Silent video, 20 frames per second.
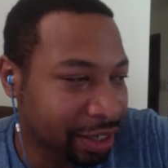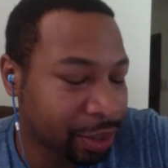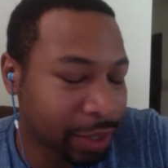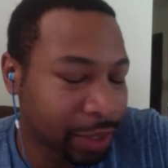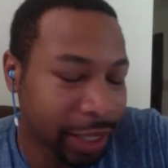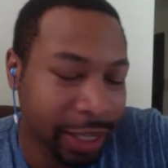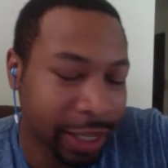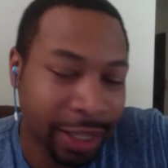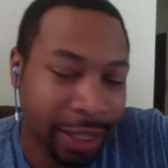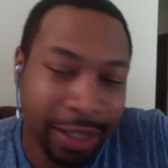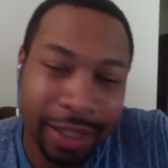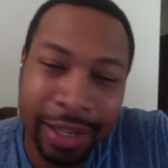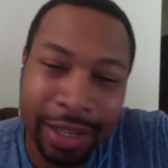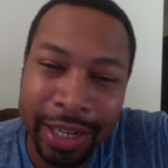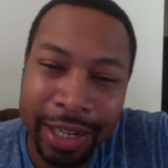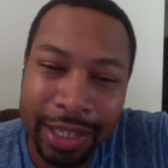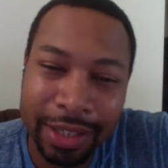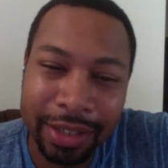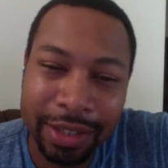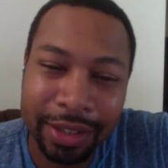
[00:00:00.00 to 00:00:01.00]
Okay,
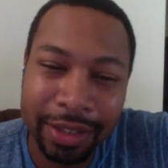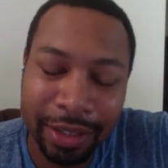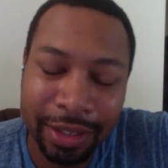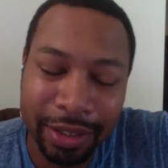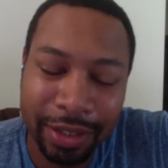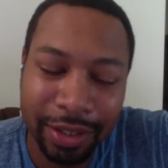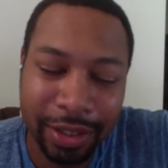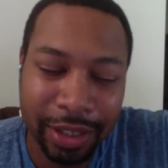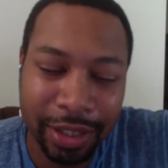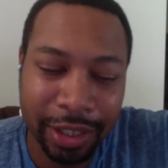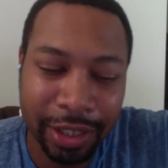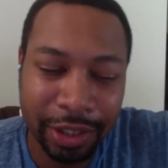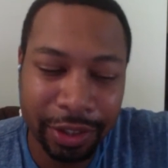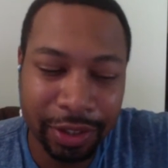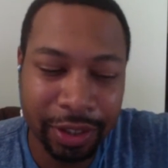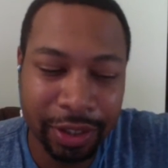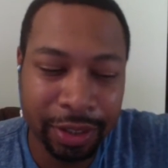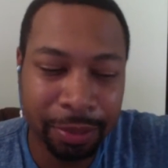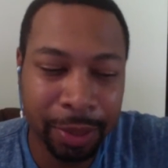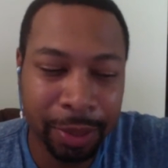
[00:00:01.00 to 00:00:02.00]
next. This is
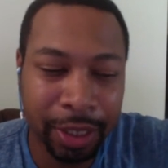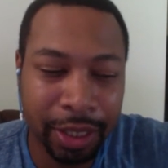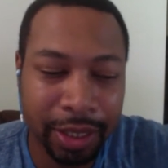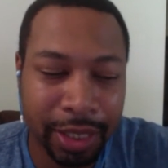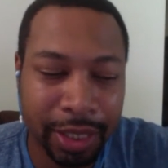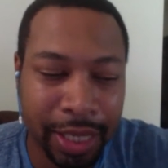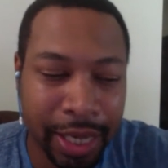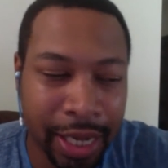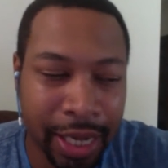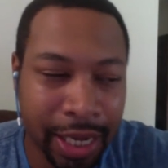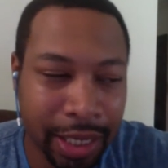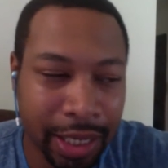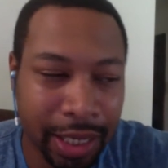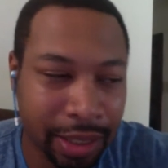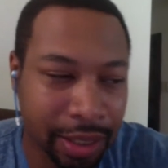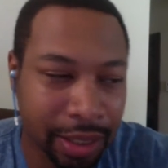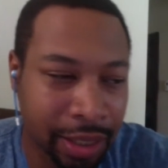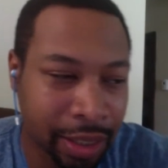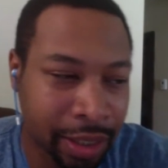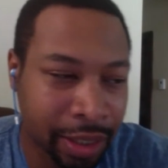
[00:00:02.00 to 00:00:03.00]
interesting because
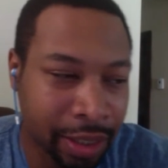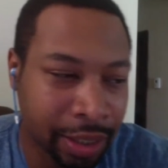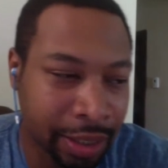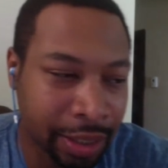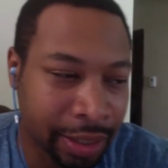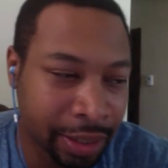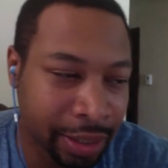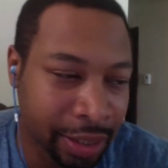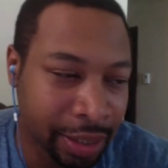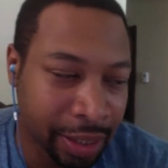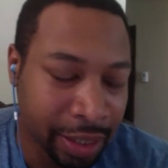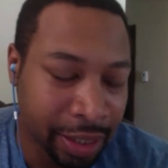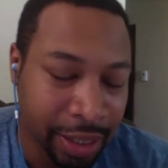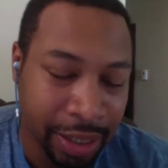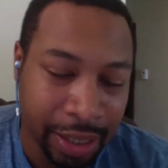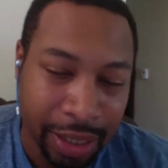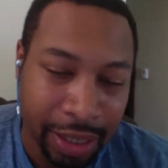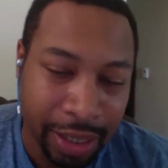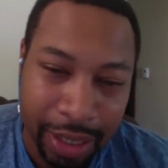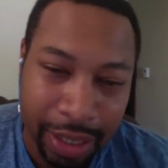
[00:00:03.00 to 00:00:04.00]
next, uh,
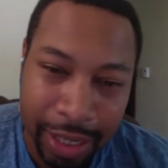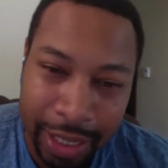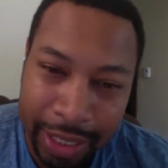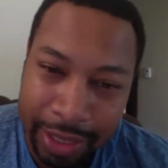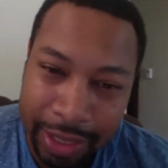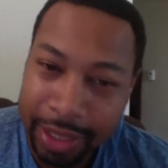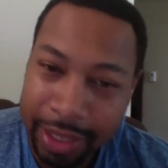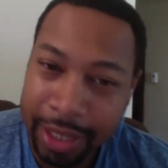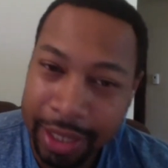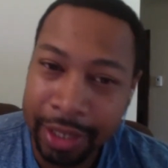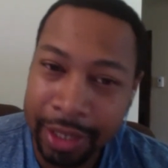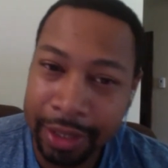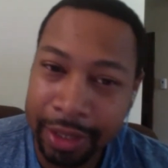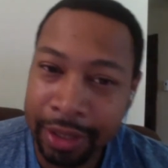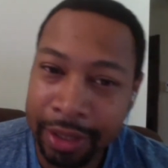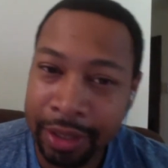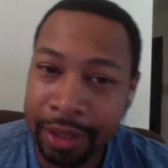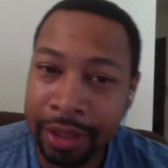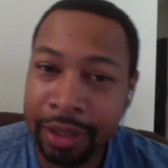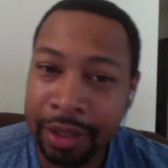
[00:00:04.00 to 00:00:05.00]
like I said,
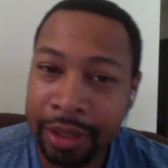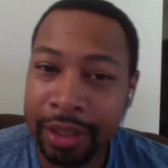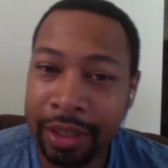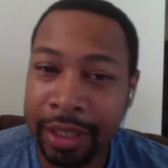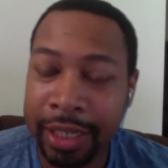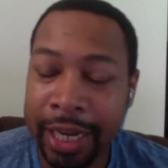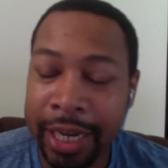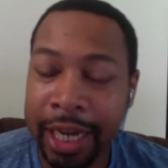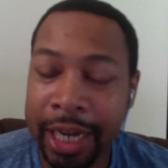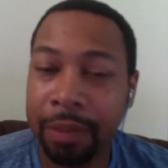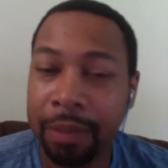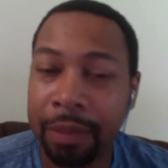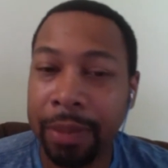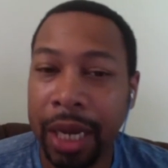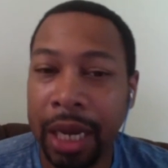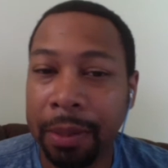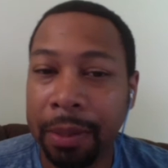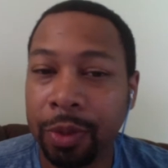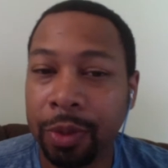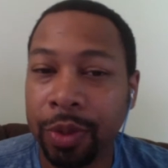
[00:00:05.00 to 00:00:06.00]
the the down
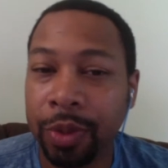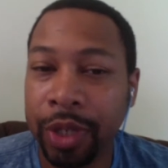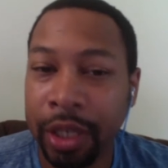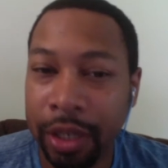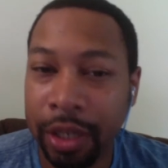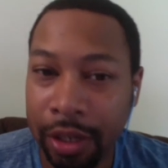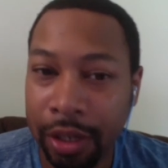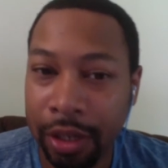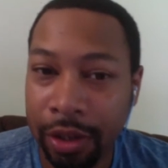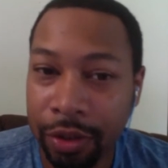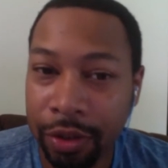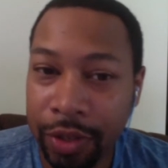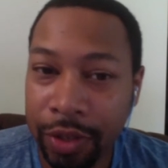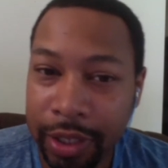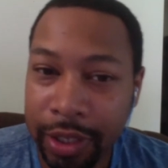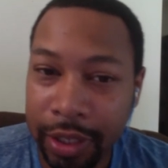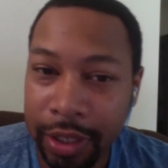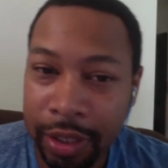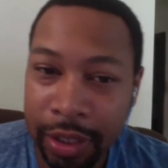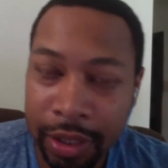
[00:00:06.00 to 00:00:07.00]
payments were getting a little
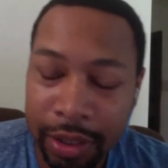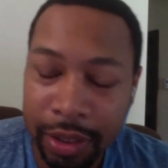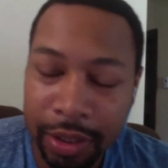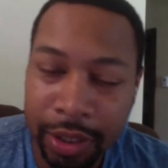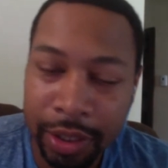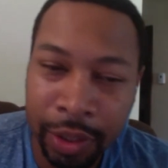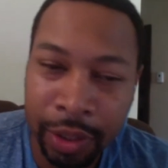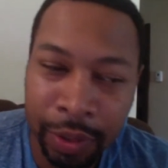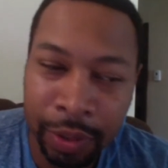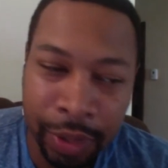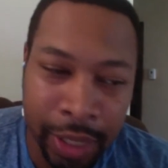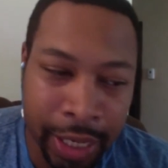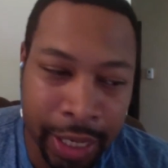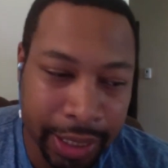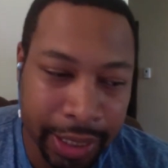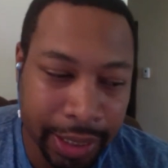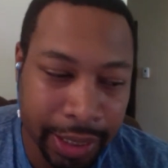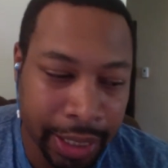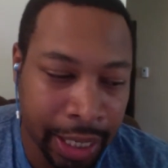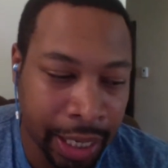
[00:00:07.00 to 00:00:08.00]
risky. So
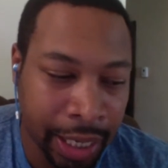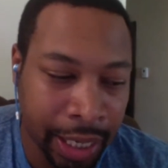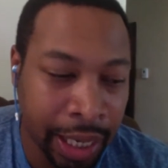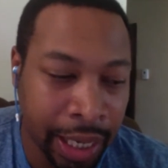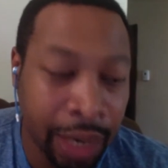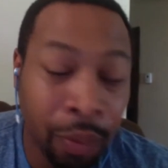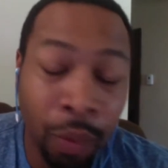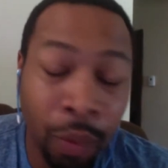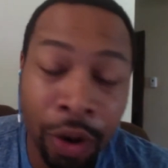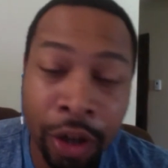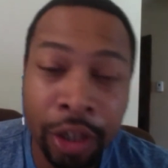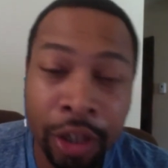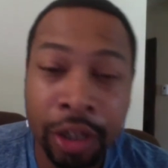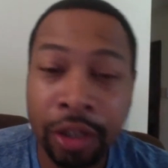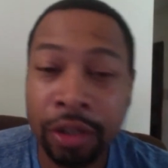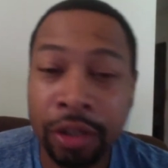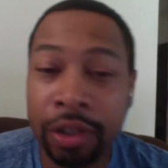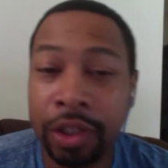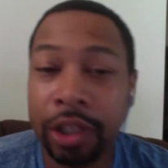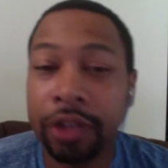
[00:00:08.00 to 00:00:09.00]
next, I wandered
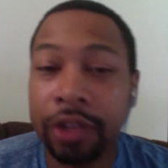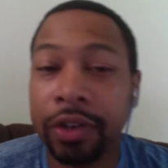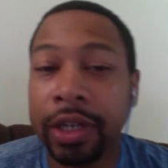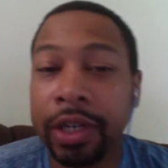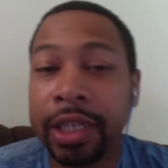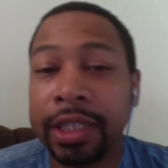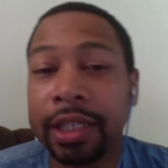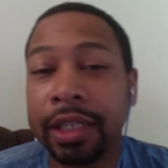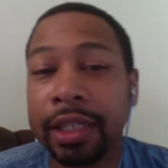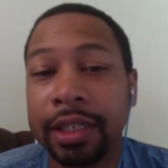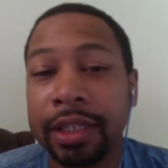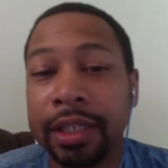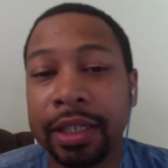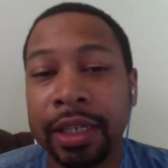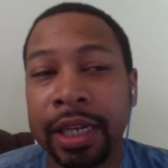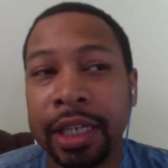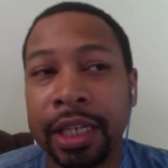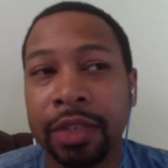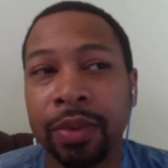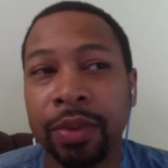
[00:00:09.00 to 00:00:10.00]
onto Craigslist,
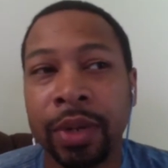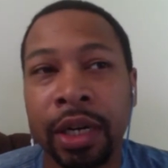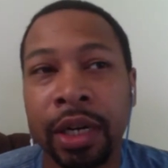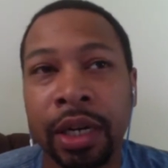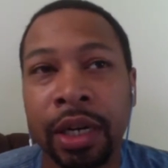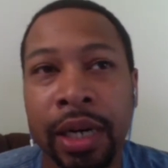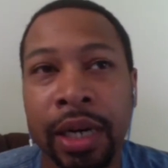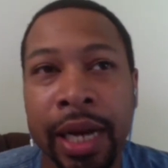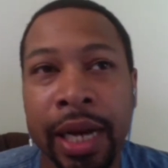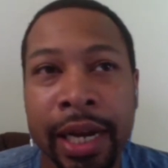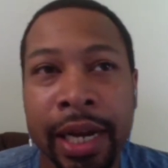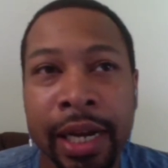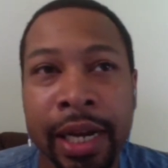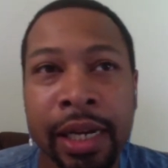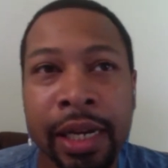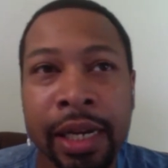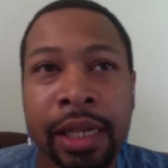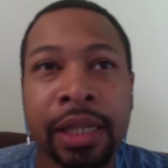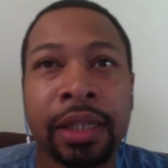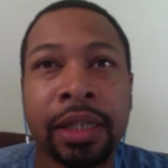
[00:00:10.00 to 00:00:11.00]
and that's where
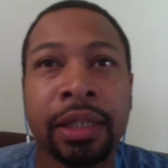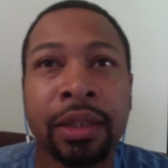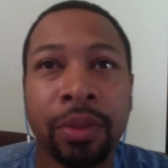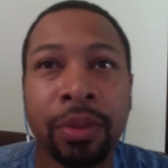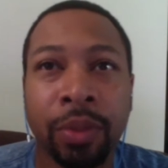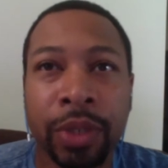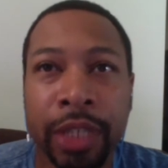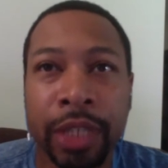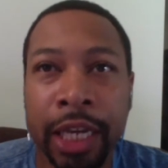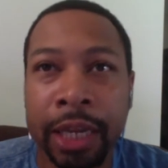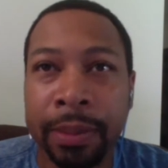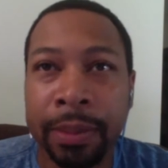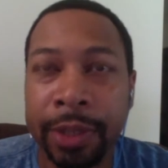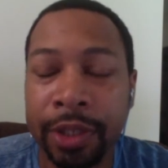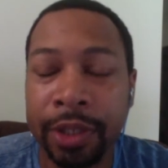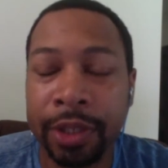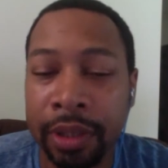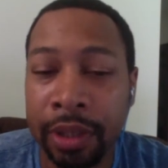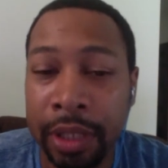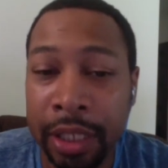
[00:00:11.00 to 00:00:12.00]
I was able
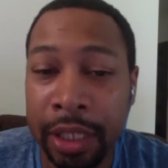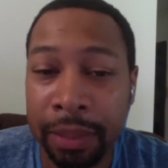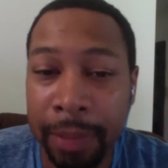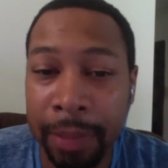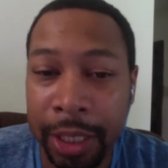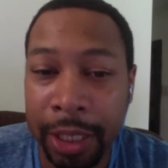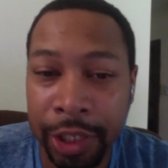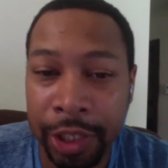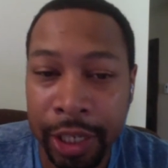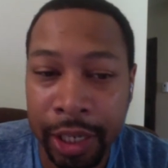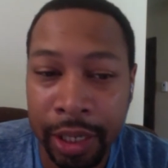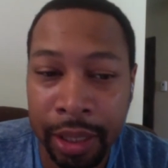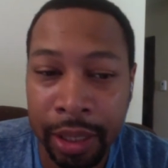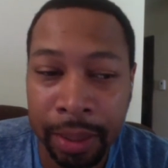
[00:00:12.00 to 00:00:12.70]
to leave my job.